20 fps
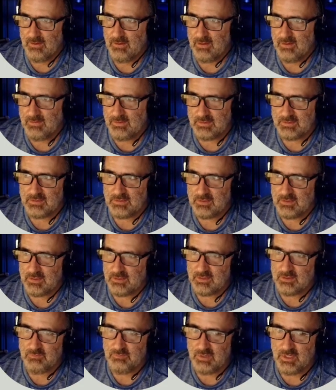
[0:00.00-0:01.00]
And this is going to
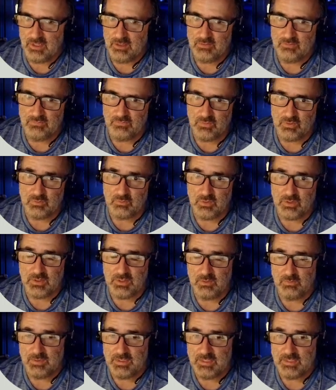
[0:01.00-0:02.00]
compile the firmware
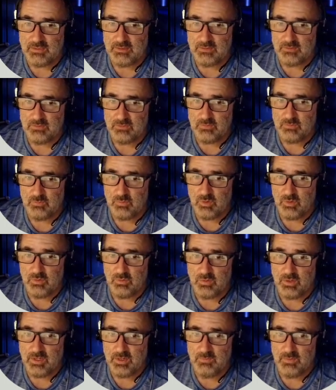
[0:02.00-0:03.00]
that we need to
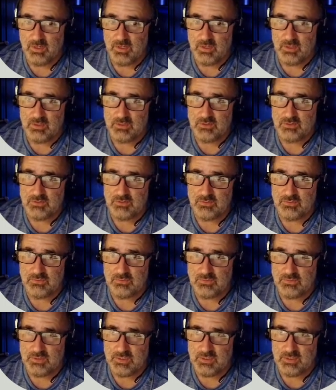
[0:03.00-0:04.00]
program
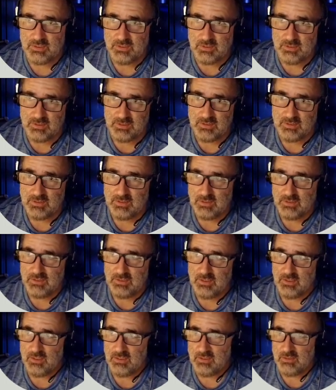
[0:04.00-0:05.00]
onto the
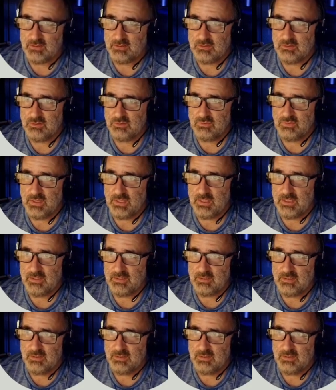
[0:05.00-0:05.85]
toolhead.